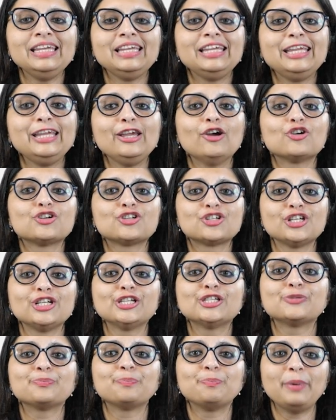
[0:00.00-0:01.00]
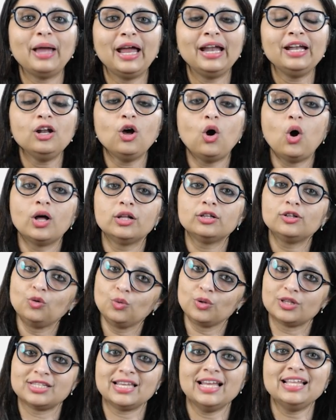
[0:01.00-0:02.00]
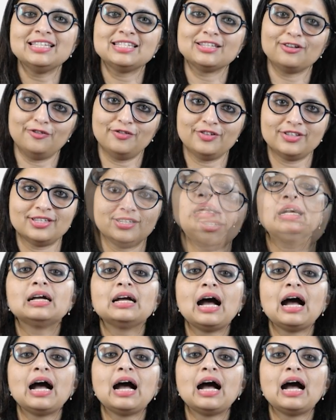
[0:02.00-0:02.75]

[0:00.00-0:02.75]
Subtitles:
he or she spend on goods and services.